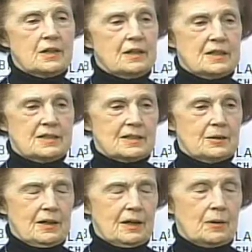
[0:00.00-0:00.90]

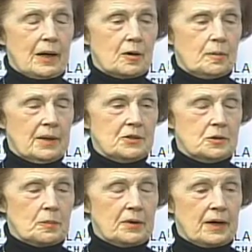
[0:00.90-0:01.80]
Lisa, our
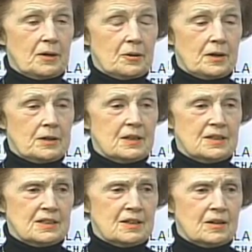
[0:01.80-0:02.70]
budget
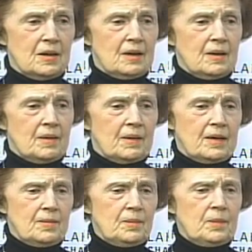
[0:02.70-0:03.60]
priorities are,
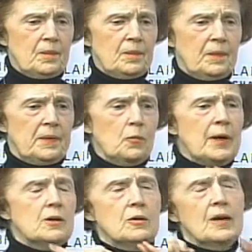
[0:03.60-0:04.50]

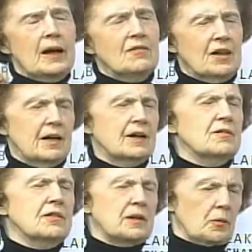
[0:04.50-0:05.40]
we don't have a lot
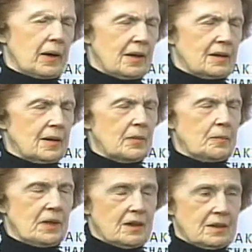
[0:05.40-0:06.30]
of leeway, let me
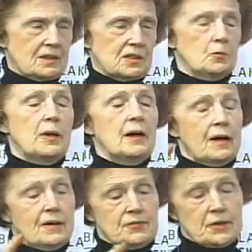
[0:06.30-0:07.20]
be honest. We
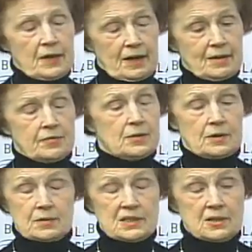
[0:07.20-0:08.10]
have to have,
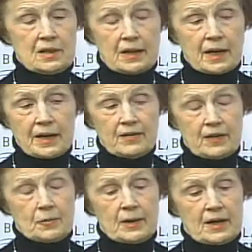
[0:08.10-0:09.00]
or certainly I
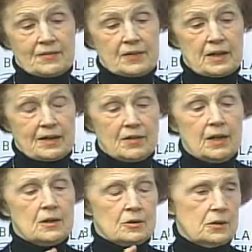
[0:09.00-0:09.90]
think we have to have,
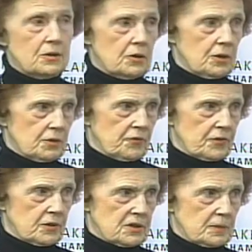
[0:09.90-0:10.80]
good law
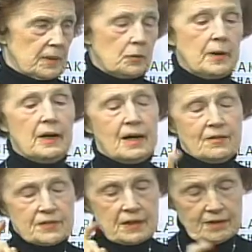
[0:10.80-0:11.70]
enforcement. We
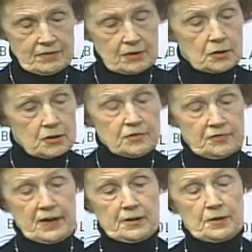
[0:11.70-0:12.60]
have to have a good
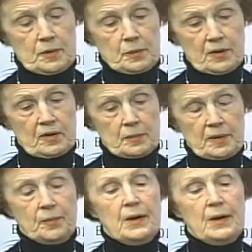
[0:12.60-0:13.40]
fire department.